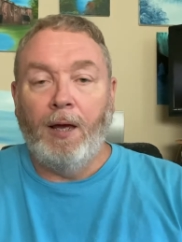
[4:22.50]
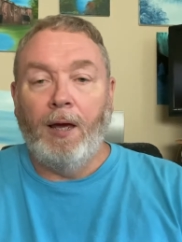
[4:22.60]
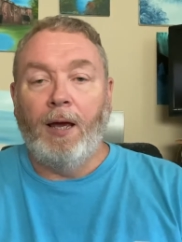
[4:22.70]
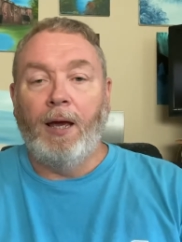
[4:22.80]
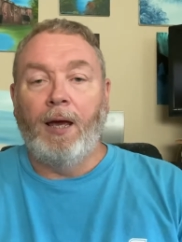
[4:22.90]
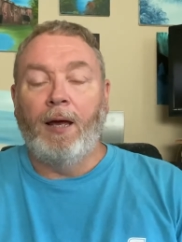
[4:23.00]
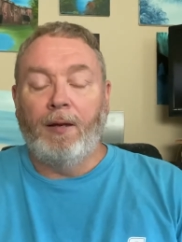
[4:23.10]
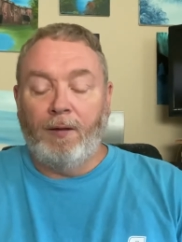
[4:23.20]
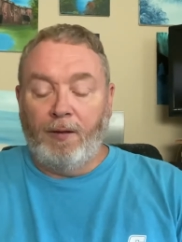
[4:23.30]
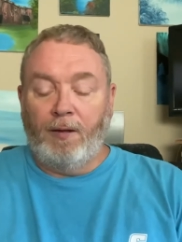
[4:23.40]

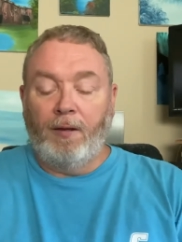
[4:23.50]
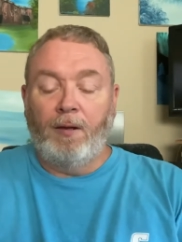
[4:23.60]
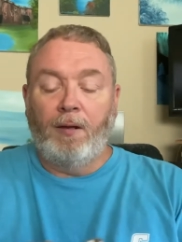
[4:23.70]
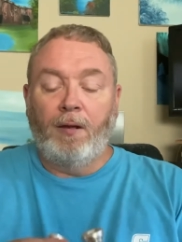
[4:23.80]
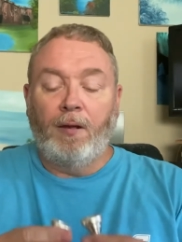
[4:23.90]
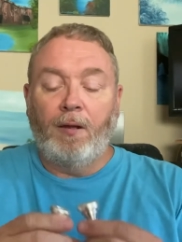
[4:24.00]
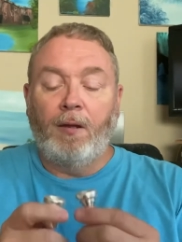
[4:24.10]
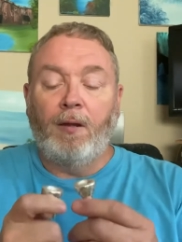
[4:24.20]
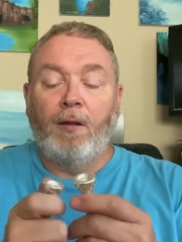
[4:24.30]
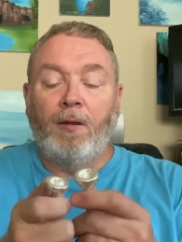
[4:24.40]
And
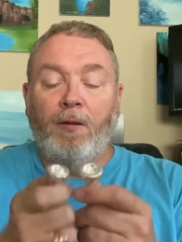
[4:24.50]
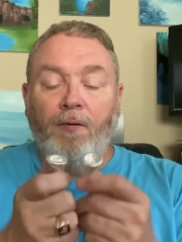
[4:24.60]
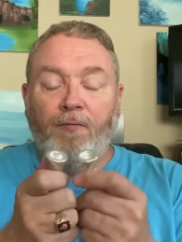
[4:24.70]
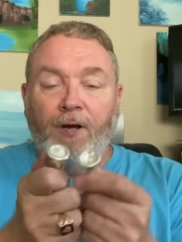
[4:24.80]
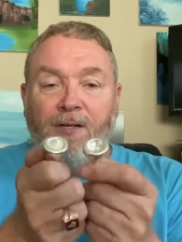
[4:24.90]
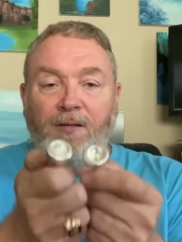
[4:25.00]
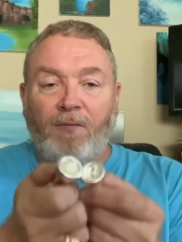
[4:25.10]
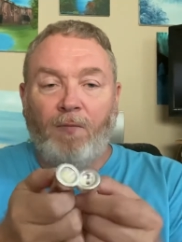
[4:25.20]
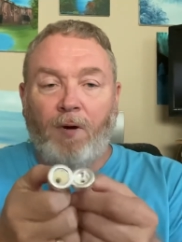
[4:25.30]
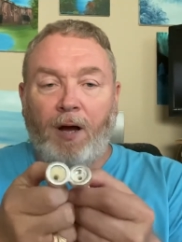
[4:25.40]
the
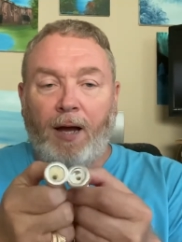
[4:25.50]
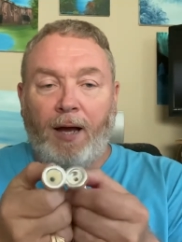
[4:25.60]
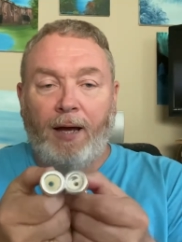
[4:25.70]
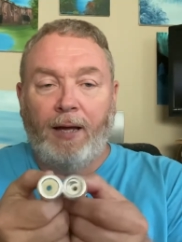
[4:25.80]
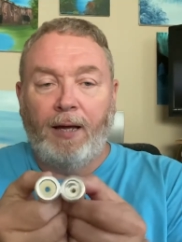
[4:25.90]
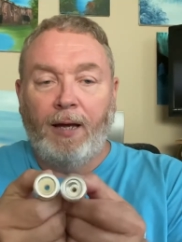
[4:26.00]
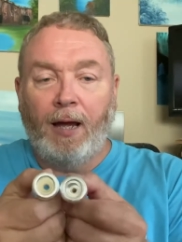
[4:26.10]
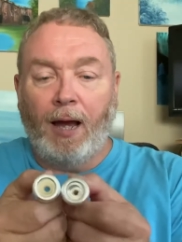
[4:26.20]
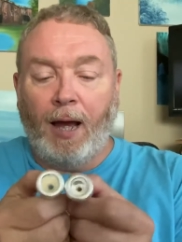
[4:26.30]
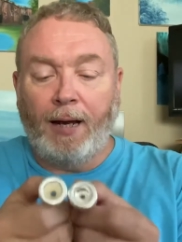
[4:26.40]
reason why
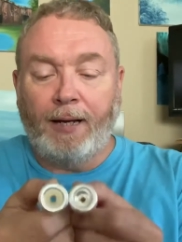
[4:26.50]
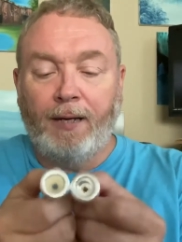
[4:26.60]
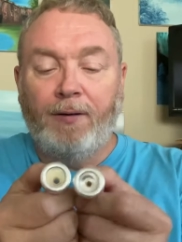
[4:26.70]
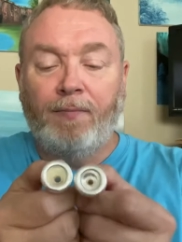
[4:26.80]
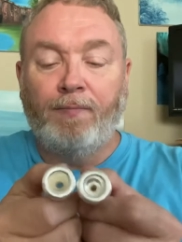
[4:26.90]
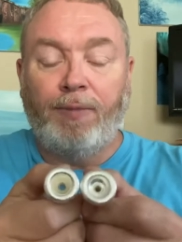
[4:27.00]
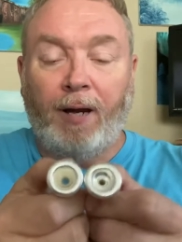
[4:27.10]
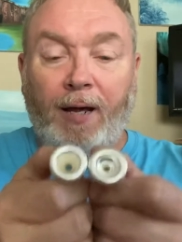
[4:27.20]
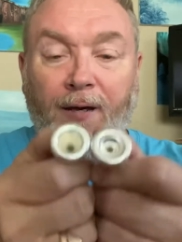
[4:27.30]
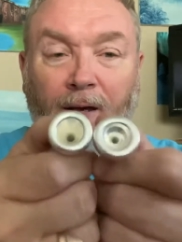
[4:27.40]
I can
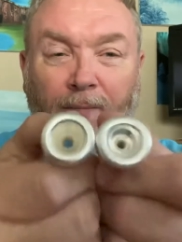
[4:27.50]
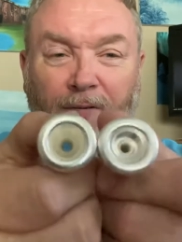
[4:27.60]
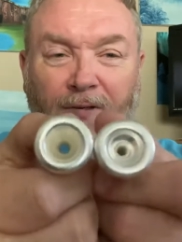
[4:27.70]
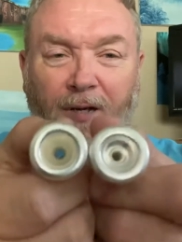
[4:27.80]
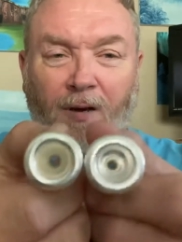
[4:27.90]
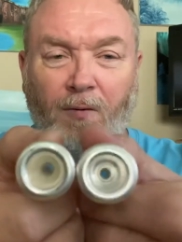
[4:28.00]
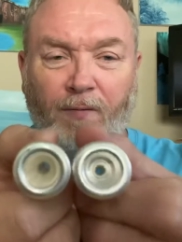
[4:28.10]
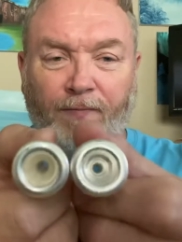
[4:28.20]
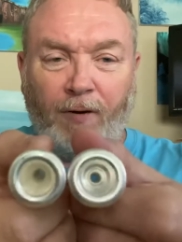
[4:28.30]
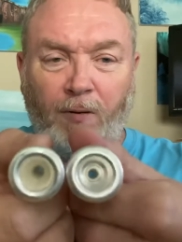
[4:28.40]
play a double C on a
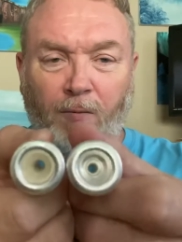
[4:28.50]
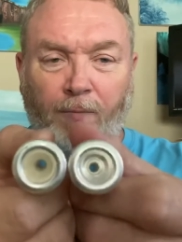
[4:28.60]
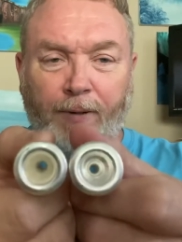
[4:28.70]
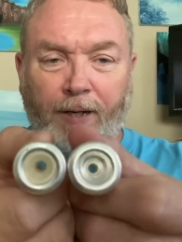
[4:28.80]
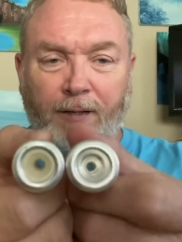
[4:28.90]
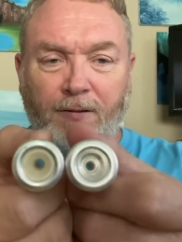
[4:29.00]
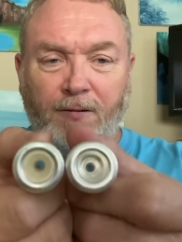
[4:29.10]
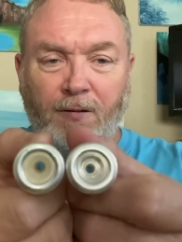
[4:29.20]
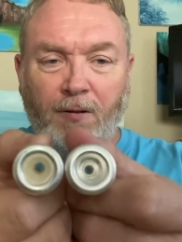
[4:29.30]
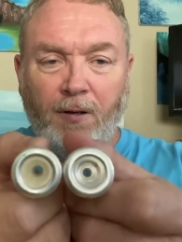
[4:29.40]
flugel
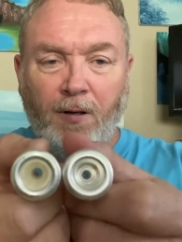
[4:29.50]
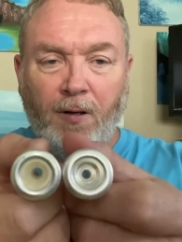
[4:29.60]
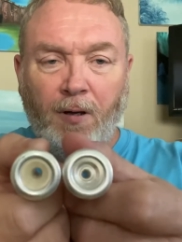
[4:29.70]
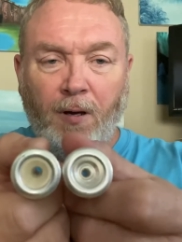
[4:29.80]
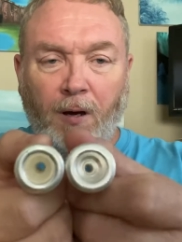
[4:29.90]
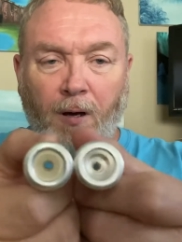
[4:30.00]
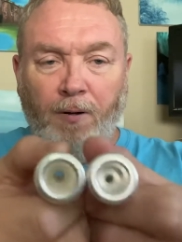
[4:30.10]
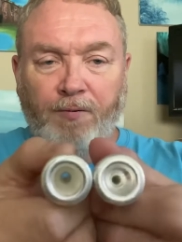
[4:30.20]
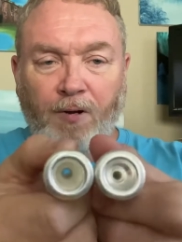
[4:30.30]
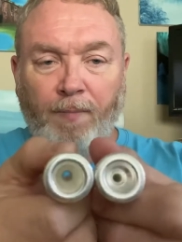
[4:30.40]
piece on
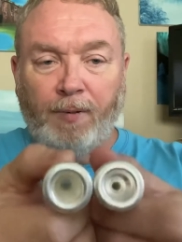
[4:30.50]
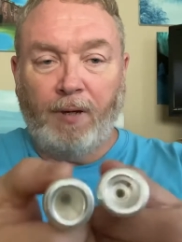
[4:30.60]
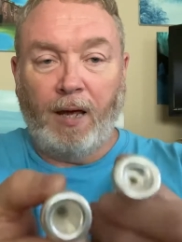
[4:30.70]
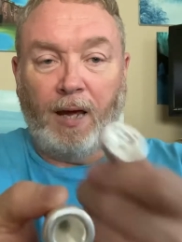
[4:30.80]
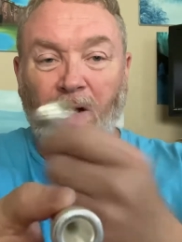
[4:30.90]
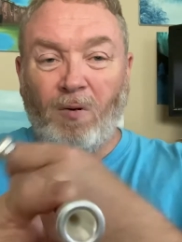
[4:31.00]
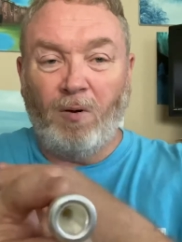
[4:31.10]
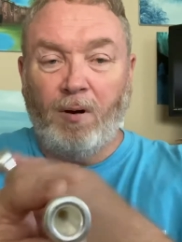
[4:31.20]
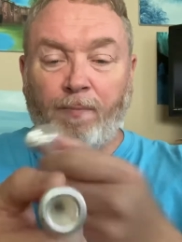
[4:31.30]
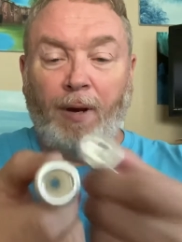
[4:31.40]
a trumpet
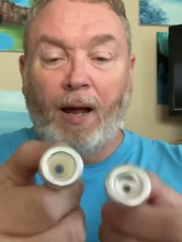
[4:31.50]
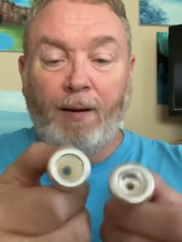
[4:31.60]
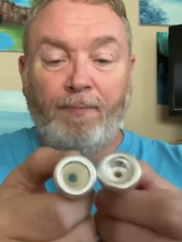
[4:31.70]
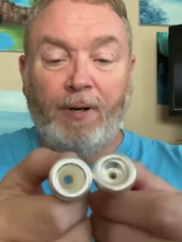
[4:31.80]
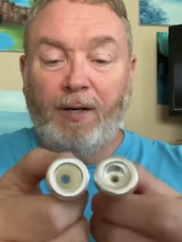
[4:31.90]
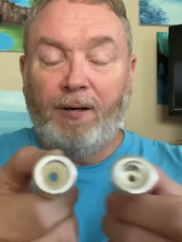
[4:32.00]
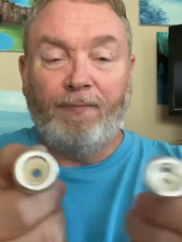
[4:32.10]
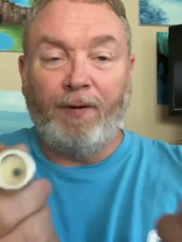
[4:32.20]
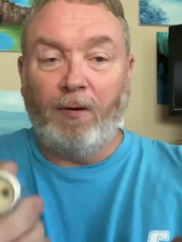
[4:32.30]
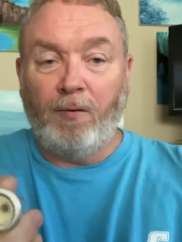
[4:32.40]
or I can put it in the
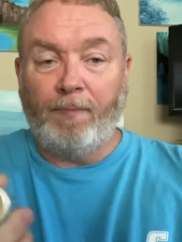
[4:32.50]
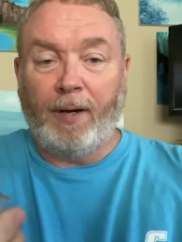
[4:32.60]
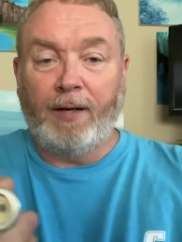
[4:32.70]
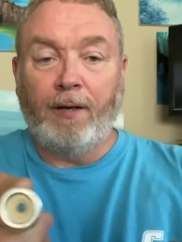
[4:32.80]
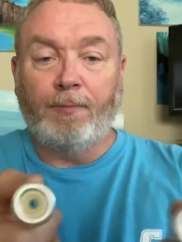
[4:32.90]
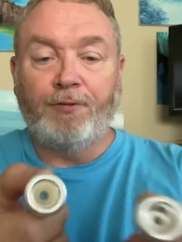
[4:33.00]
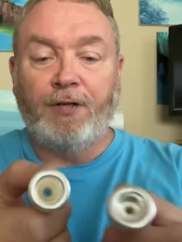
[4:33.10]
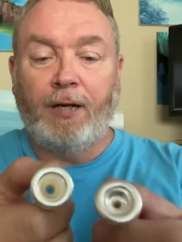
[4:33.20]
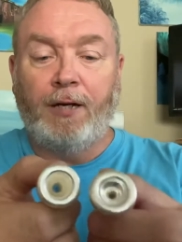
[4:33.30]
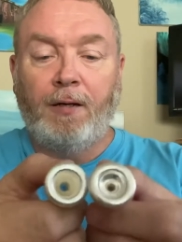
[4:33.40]
flugel and play a double
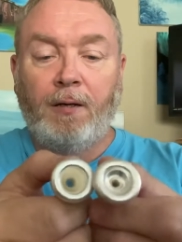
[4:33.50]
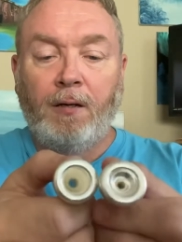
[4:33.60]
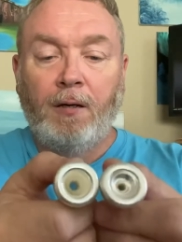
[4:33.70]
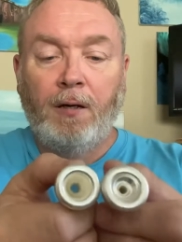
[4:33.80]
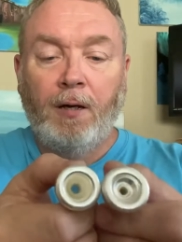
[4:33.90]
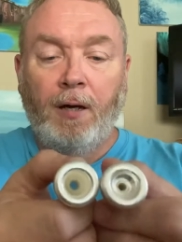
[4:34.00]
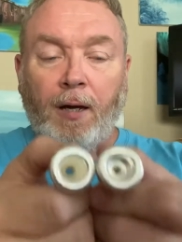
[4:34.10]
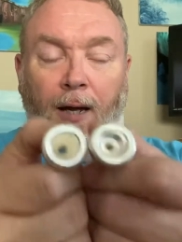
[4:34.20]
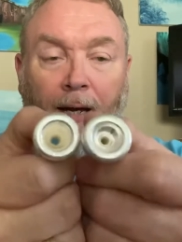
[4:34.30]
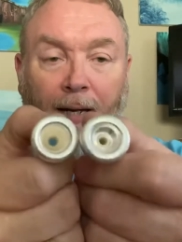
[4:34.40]
C
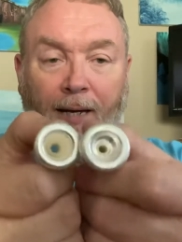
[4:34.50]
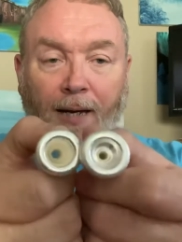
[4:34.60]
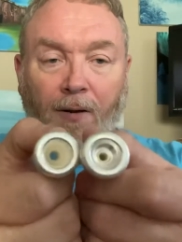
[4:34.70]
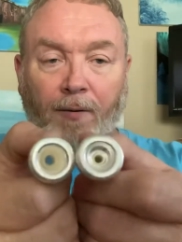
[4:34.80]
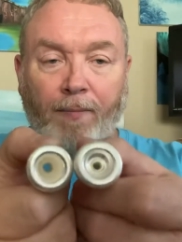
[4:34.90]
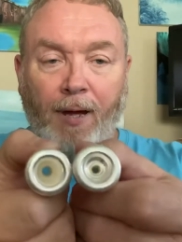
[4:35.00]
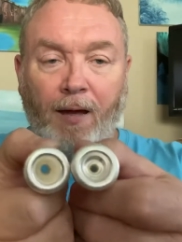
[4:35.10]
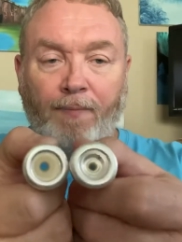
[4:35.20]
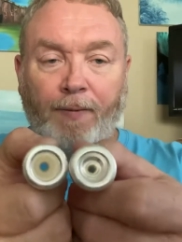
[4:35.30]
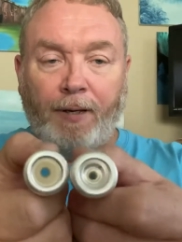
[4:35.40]
like I can on the
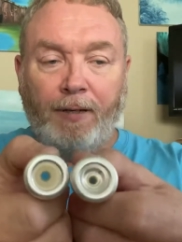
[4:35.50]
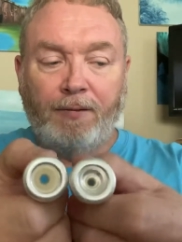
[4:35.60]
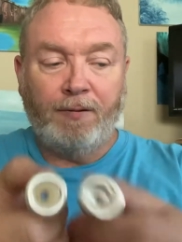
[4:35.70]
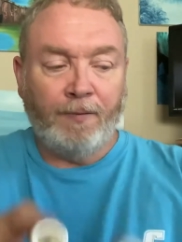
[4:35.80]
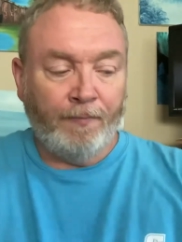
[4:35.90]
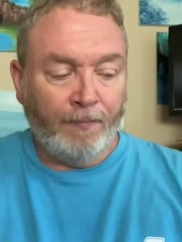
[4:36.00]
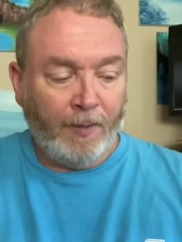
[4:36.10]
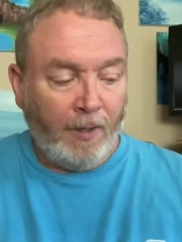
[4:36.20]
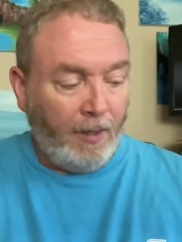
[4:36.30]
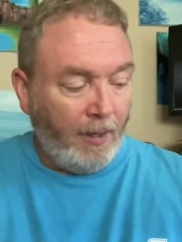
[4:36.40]
mouthpiece
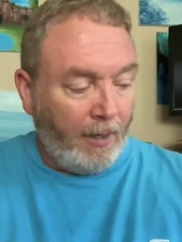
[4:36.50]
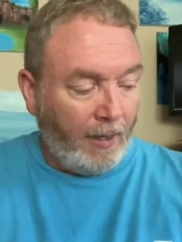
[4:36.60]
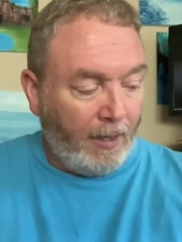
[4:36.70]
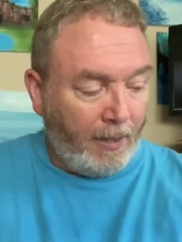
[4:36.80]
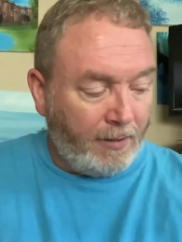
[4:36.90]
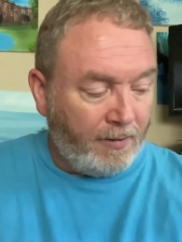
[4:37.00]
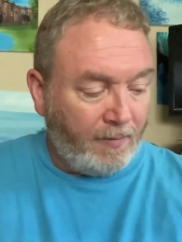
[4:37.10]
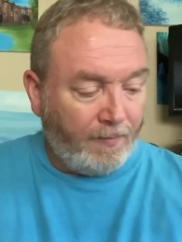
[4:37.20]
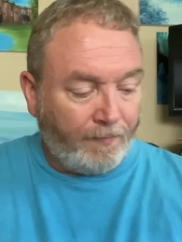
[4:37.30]
is